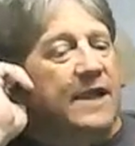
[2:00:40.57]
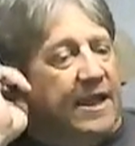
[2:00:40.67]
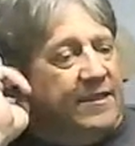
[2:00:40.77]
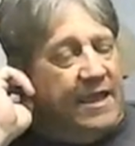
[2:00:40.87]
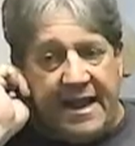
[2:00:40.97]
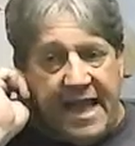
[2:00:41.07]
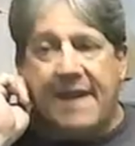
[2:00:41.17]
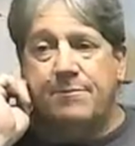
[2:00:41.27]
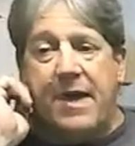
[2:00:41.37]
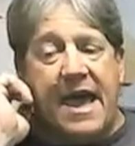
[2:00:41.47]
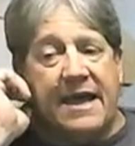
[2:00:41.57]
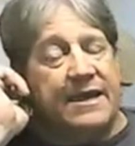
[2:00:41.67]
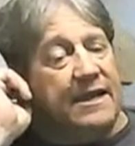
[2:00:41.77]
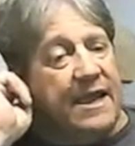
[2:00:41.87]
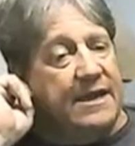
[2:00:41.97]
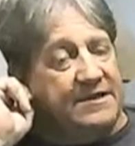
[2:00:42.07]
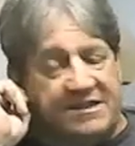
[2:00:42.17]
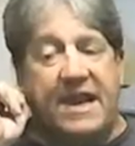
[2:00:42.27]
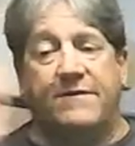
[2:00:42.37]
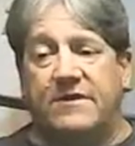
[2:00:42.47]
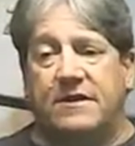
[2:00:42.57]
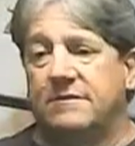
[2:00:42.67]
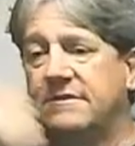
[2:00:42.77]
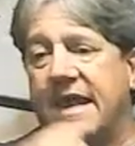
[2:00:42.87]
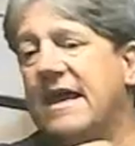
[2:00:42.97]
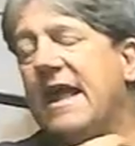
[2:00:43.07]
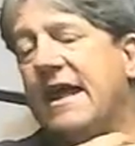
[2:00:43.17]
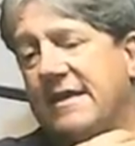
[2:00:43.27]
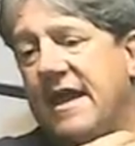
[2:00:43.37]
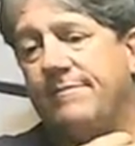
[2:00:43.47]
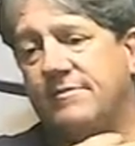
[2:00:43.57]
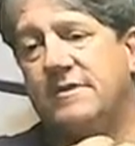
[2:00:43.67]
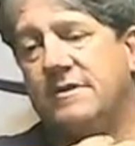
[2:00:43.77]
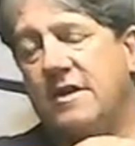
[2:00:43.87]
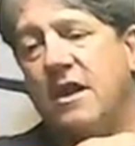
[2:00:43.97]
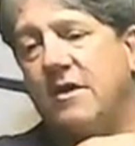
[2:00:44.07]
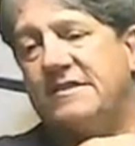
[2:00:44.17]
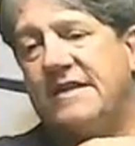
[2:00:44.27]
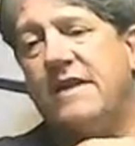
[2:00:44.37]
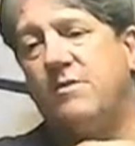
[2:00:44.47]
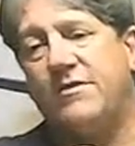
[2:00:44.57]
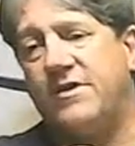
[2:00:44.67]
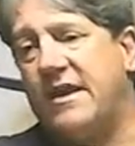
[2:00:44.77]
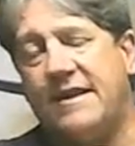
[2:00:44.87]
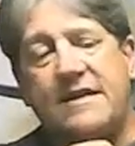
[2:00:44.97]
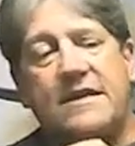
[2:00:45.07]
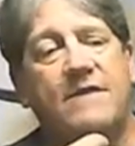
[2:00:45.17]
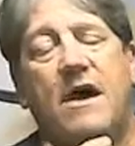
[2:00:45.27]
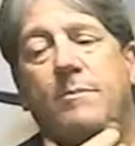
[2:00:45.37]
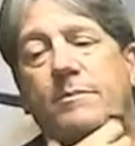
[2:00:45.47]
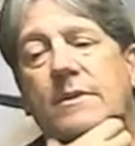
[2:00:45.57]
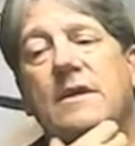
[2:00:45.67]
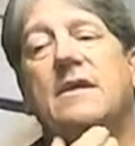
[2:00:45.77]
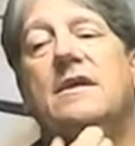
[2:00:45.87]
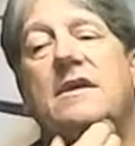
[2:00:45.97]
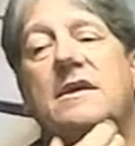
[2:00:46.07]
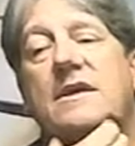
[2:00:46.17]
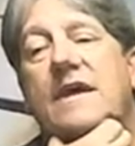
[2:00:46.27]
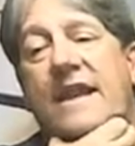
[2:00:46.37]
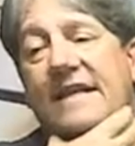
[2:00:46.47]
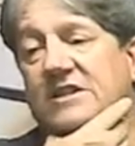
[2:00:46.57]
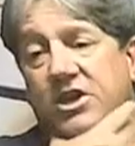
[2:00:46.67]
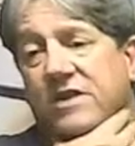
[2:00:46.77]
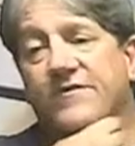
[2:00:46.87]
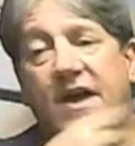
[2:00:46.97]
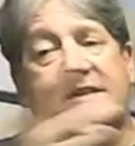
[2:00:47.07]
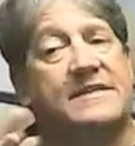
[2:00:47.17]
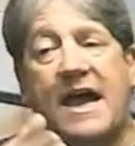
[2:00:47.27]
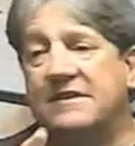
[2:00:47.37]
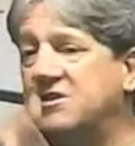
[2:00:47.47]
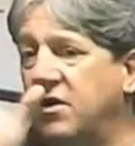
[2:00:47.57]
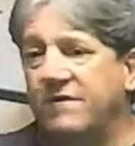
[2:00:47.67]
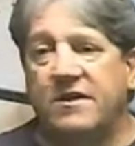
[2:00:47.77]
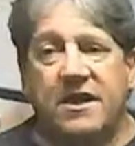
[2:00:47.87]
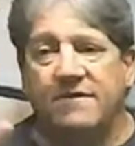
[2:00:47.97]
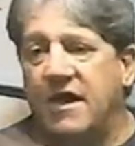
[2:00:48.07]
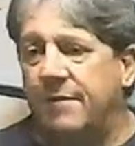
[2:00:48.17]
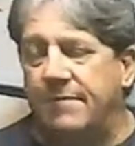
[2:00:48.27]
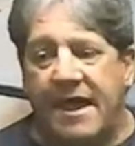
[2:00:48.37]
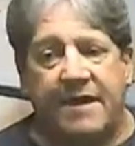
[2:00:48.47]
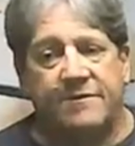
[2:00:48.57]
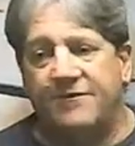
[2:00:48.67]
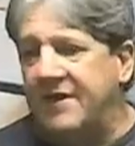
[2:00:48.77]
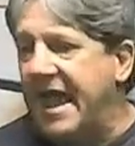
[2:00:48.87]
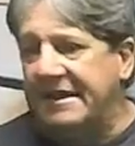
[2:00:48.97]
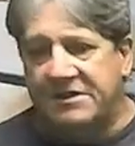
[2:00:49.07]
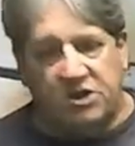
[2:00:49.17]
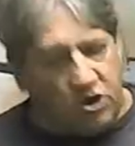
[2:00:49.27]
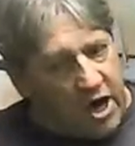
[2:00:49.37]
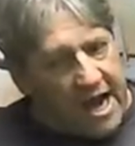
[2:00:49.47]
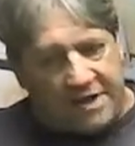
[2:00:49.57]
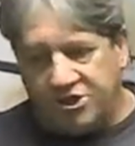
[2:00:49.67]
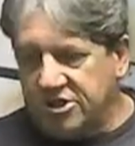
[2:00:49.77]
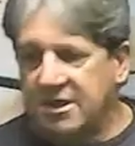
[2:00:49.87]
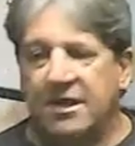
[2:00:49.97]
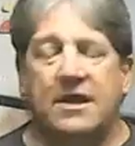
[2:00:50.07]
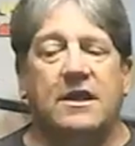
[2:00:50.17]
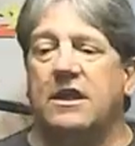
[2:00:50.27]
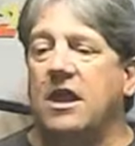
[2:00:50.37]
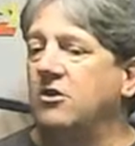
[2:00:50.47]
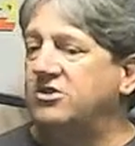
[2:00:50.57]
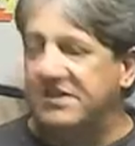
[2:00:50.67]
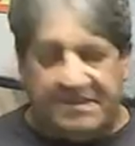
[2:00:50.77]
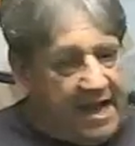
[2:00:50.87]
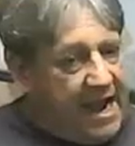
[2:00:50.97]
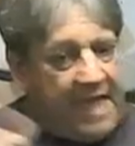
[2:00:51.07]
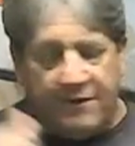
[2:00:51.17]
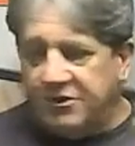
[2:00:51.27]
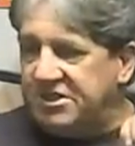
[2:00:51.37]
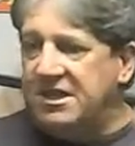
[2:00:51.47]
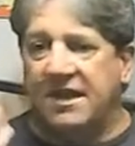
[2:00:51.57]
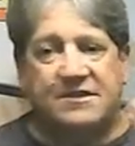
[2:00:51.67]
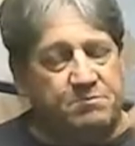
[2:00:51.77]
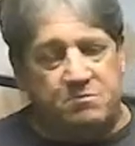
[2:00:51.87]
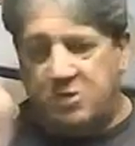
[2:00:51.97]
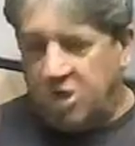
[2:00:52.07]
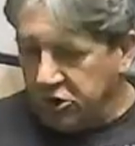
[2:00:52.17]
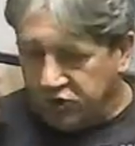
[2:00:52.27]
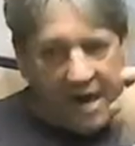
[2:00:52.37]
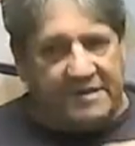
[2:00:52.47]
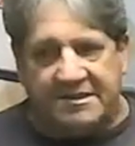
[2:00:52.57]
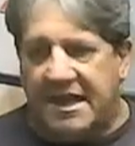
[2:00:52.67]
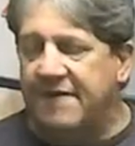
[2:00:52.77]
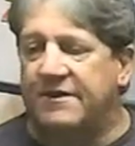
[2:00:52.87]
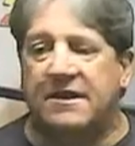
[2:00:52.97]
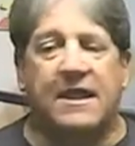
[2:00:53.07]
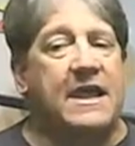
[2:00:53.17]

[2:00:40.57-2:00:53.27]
And then I got it back and saved it. Thank God I kept, you know, I stayed with it. I didn't give up. And that's good advice, guys. Don't ever give up, man. Fly it to the crash. You know, just stay on those sticks. You know, try to save it.